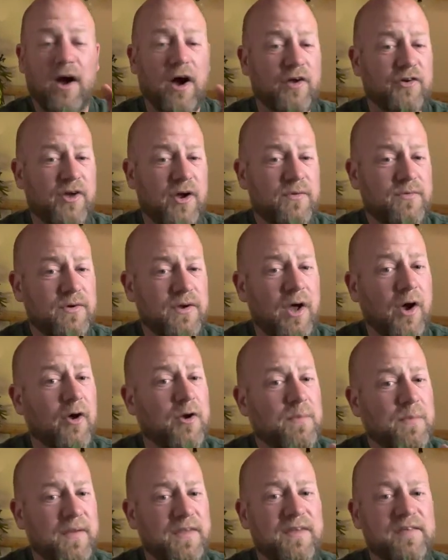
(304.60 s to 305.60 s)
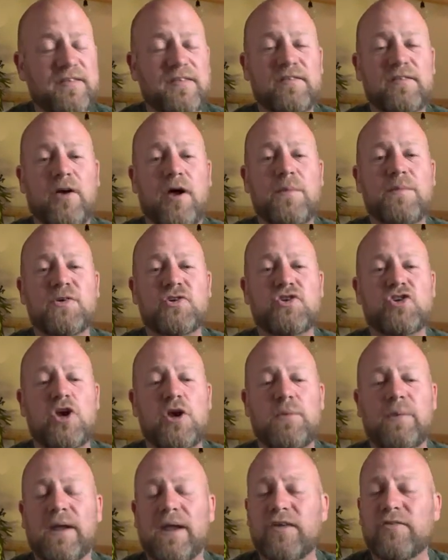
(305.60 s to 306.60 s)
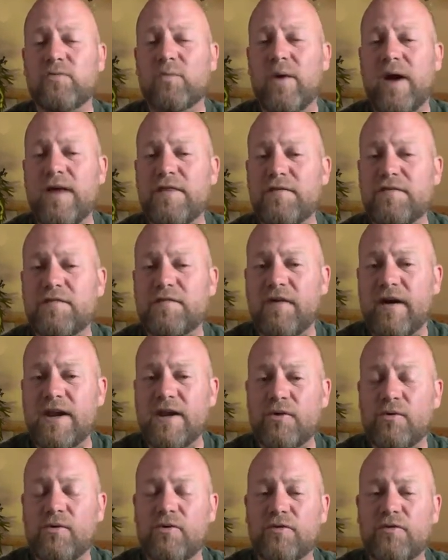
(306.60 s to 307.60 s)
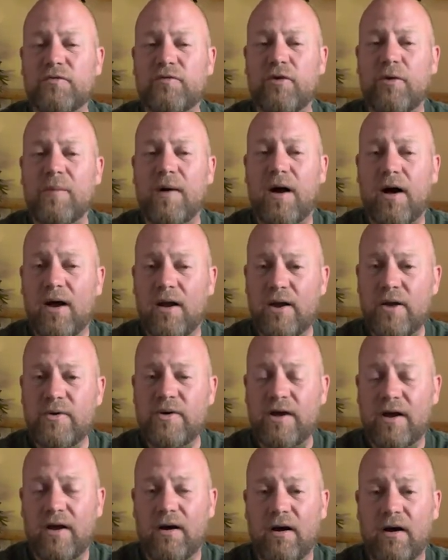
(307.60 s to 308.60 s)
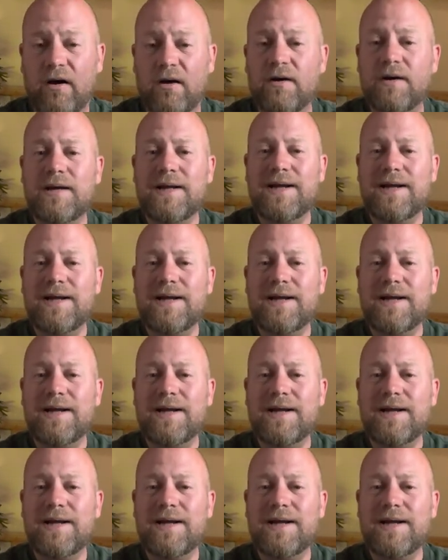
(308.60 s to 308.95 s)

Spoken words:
I don't know, but this is, I'm assuming, is where the fragrance from Harlow Carr